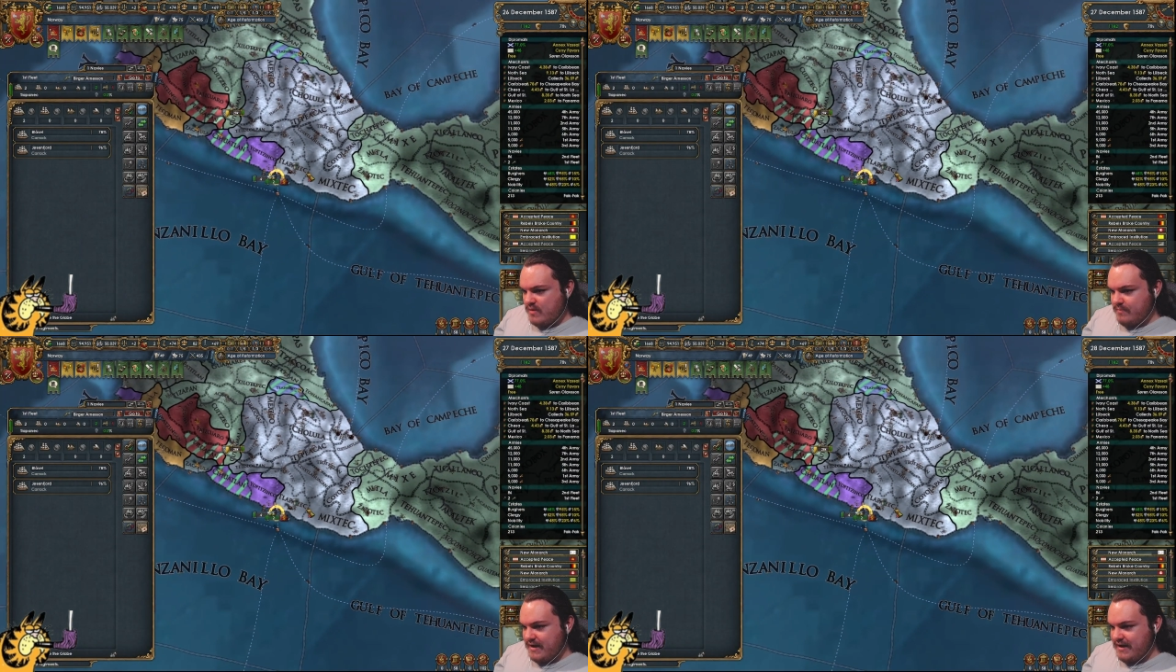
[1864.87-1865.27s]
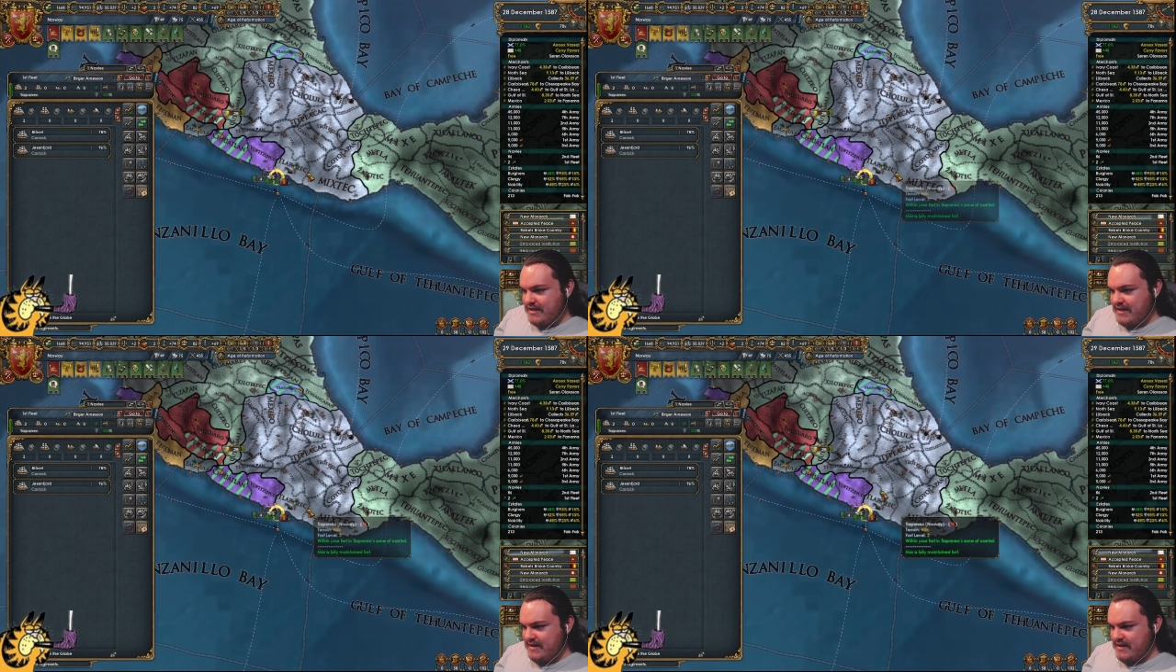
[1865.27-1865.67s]
Yeah, I
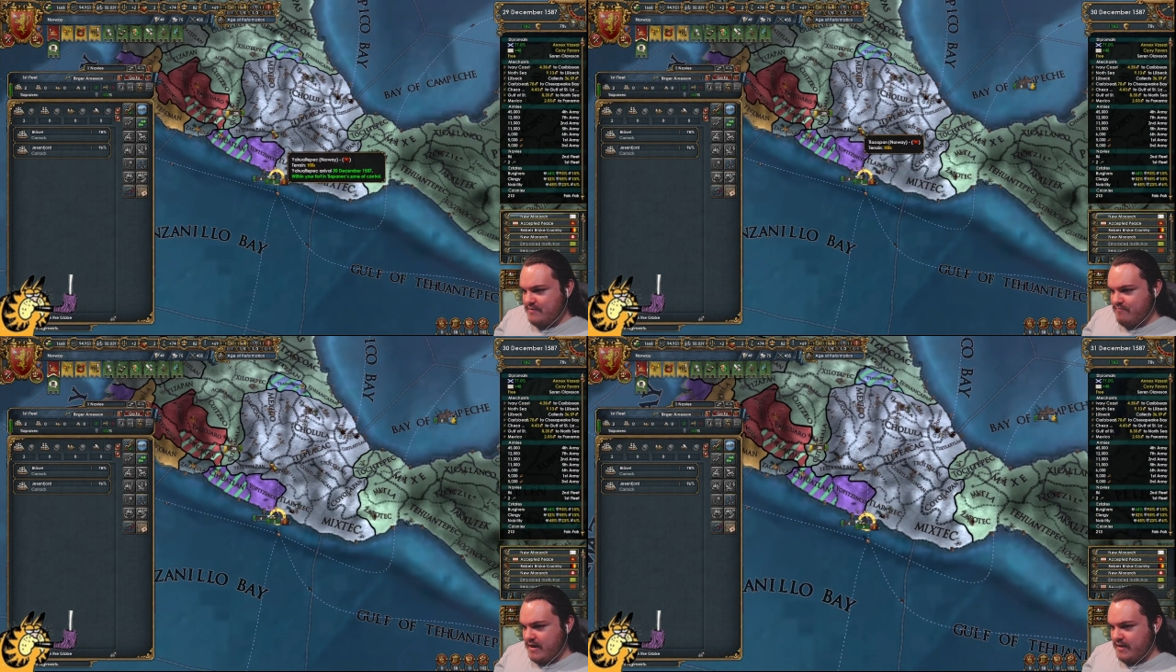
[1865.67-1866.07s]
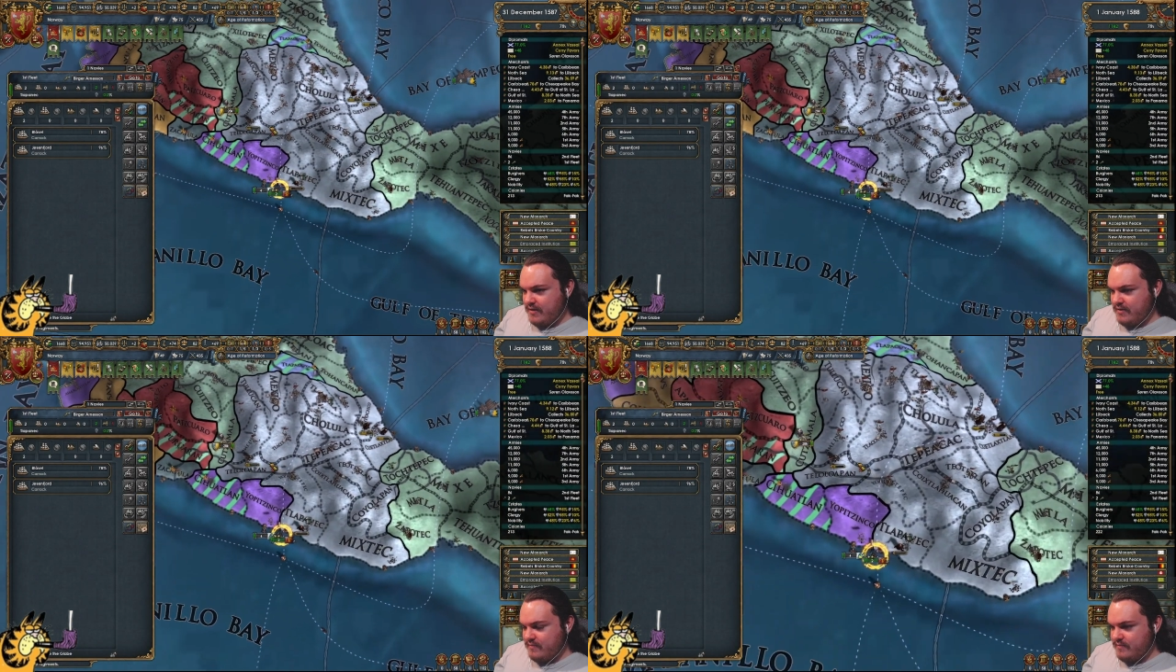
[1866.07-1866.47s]
think he can make
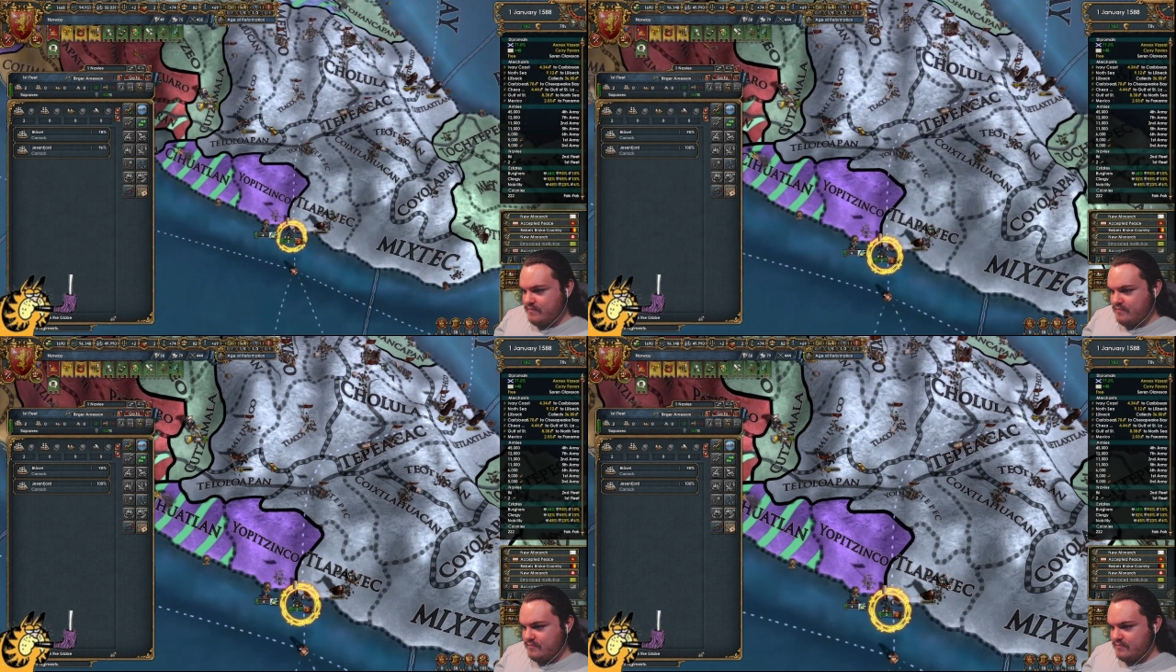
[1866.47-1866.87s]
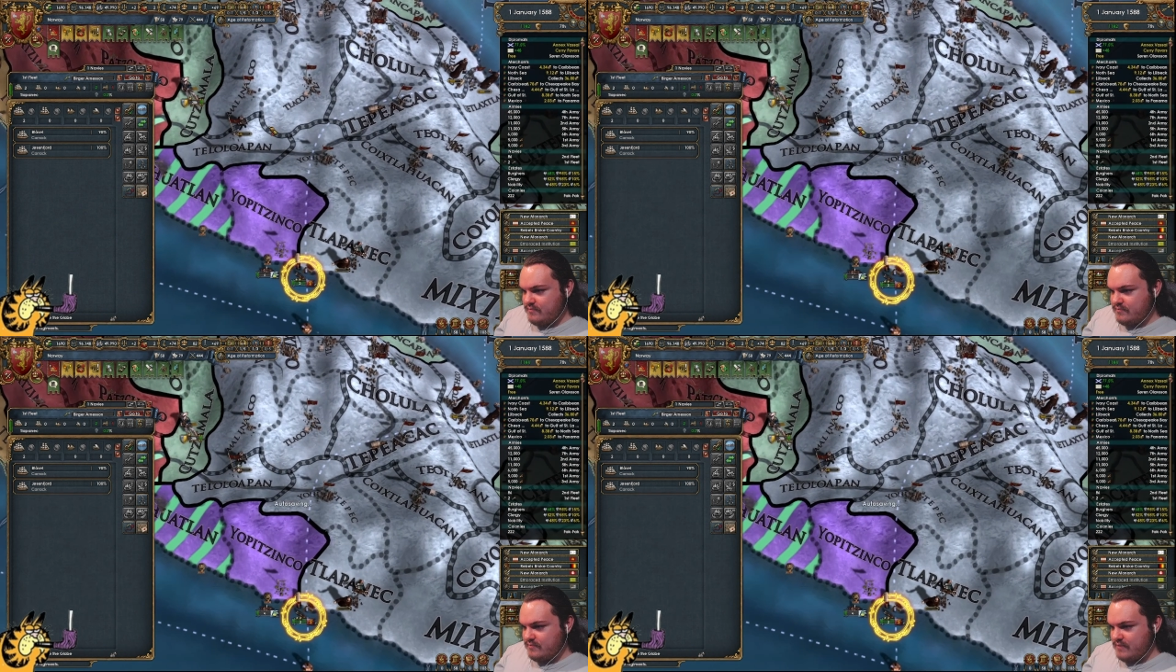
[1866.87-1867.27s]
it.
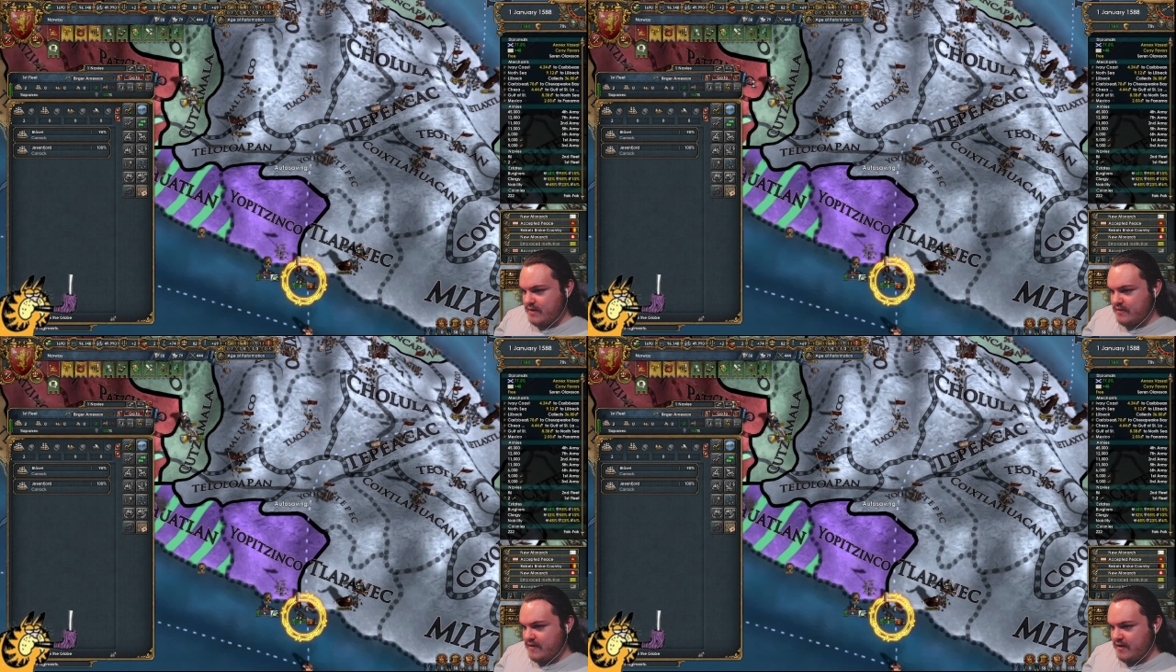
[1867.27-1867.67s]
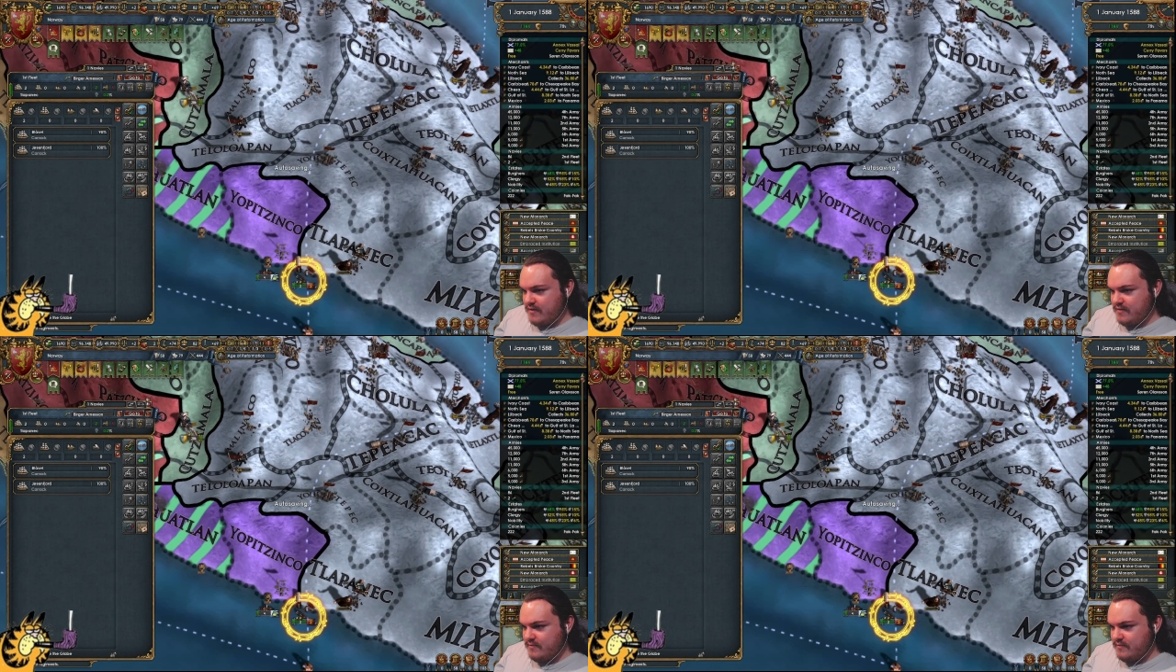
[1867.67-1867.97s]
I think.